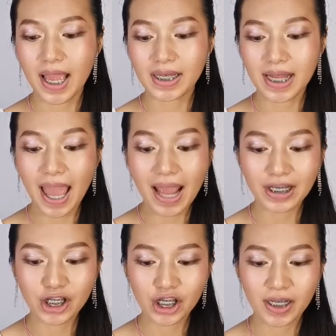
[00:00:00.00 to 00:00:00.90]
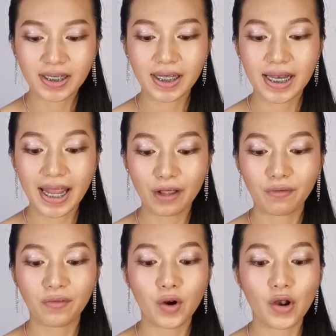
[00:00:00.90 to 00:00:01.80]
The ancient
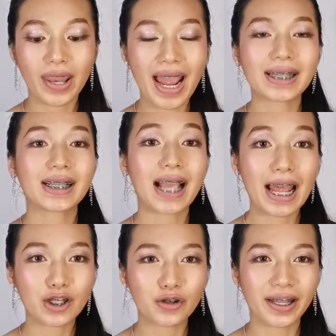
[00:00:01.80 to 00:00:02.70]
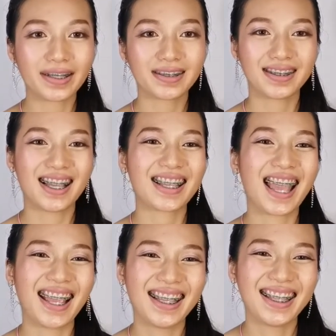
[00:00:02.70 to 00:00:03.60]
name for that country.
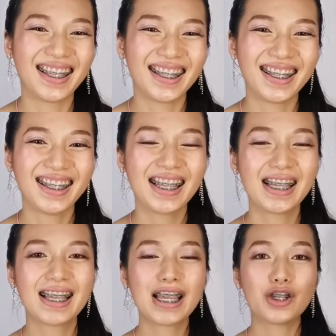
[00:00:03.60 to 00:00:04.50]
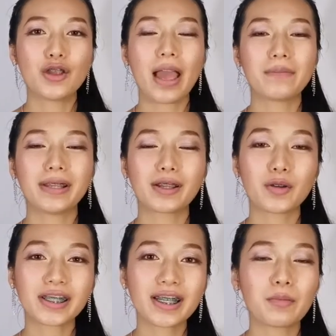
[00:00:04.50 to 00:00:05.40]
Okay. Do you have any
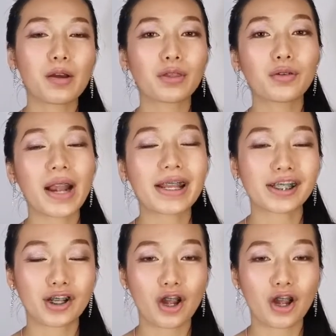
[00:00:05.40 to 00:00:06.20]
question about thorite or